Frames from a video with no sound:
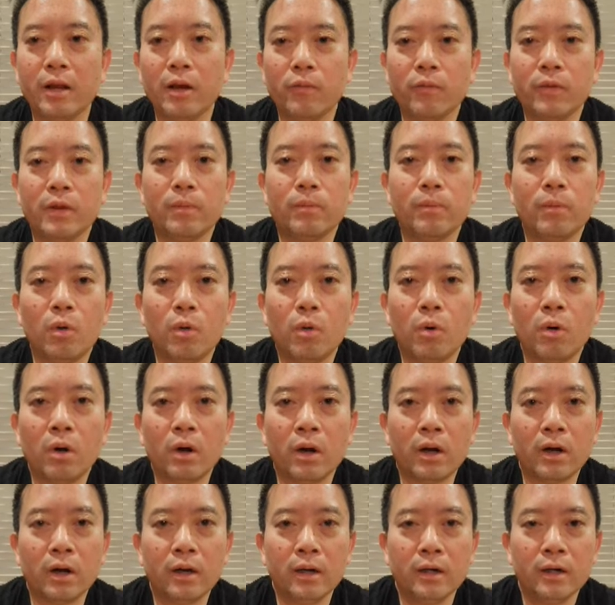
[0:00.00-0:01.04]
of it
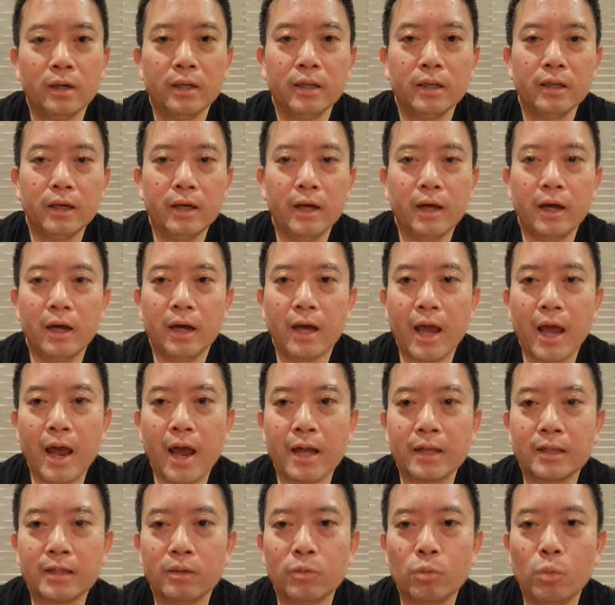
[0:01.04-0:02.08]
more
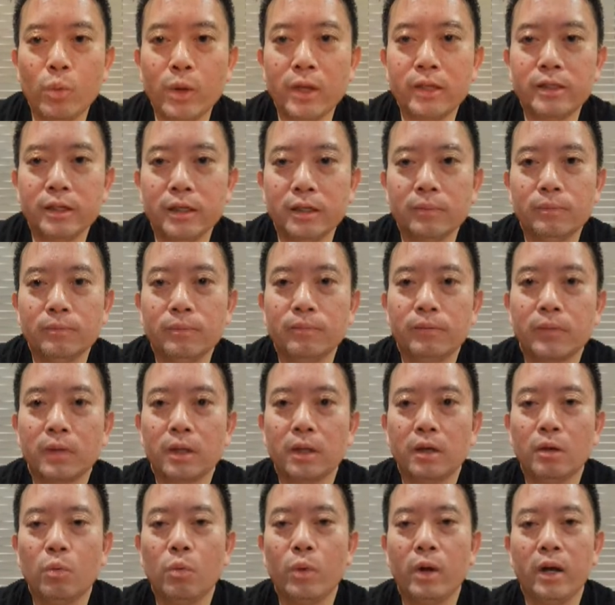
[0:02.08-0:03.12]
as a widget,
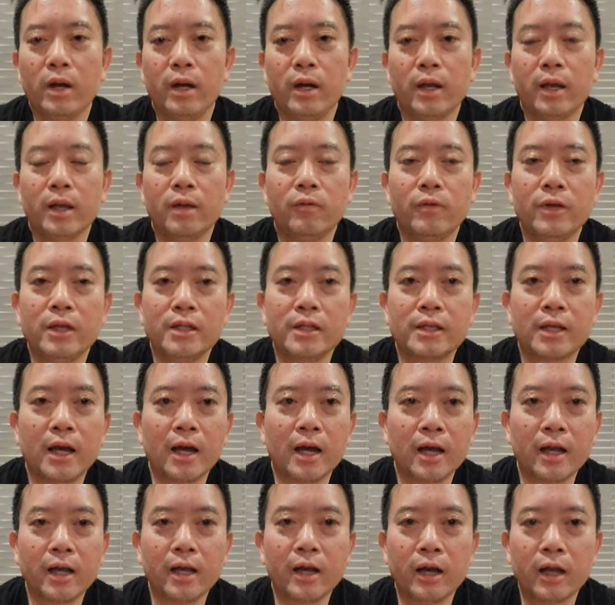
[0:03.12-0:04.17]
where it can
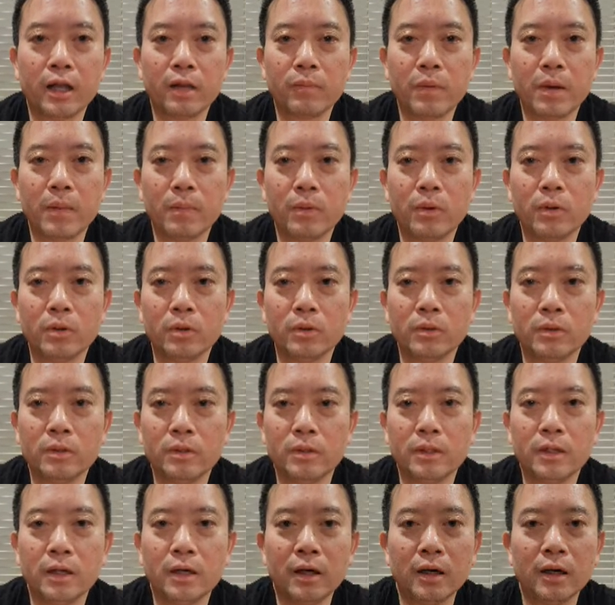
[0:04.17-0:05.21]
reside in other people's
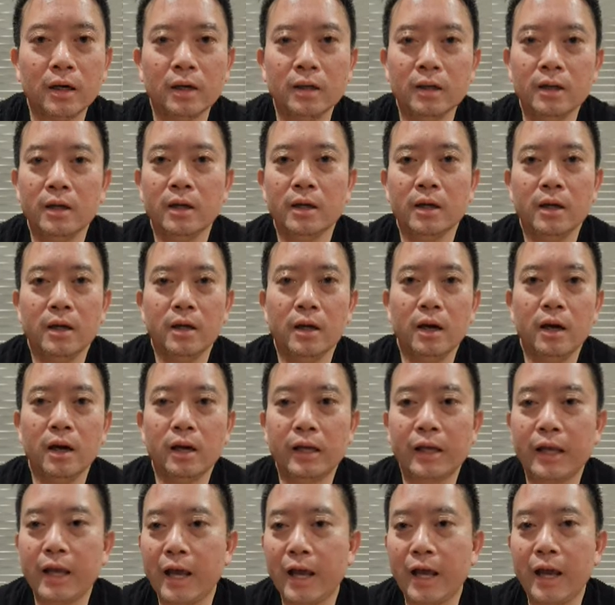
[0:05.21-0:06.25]

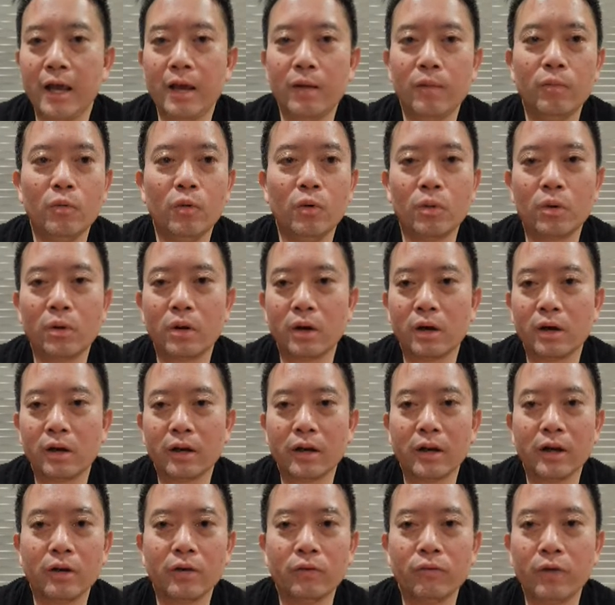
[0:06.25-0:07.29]
game or
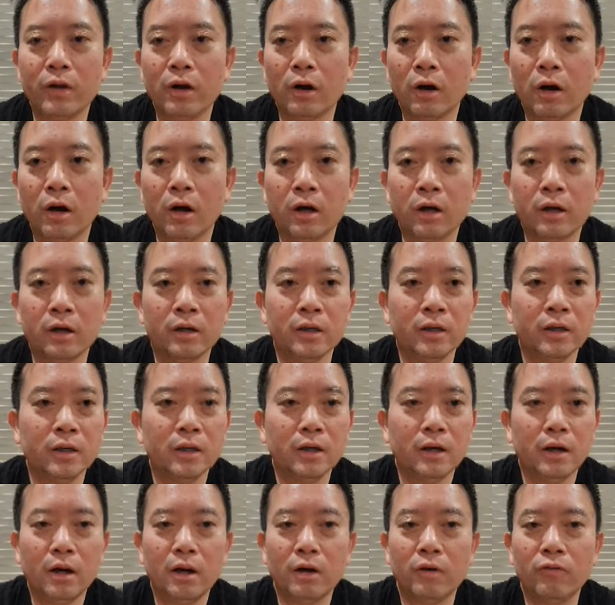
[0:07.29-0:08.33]
VR
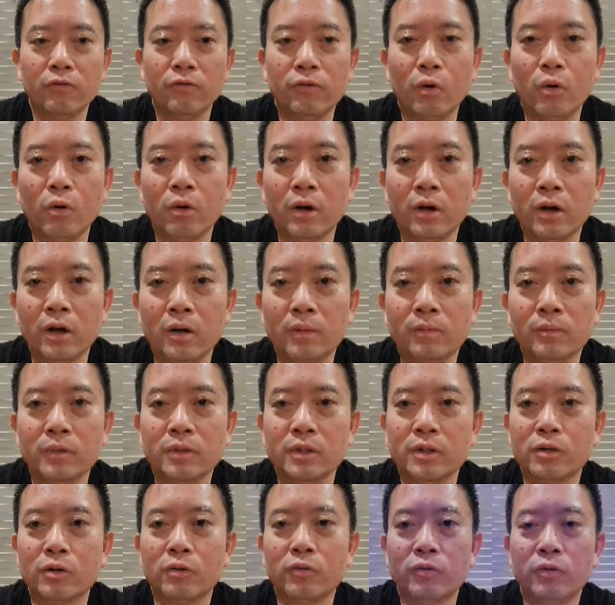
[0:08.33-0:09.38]
forum and
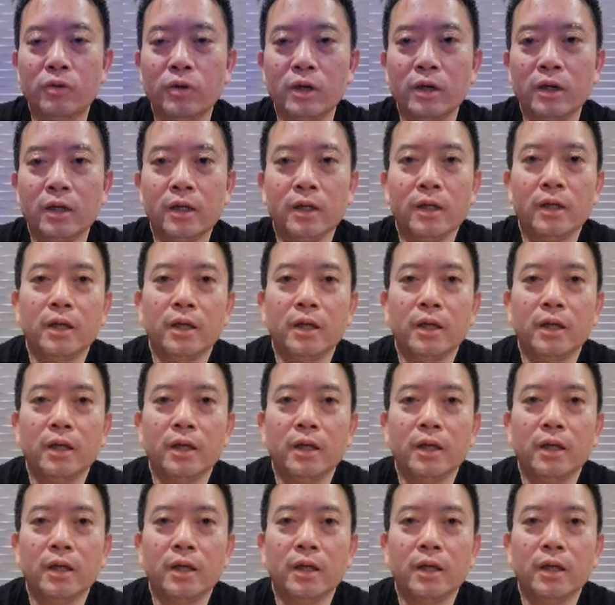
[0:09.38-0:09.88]
so forth.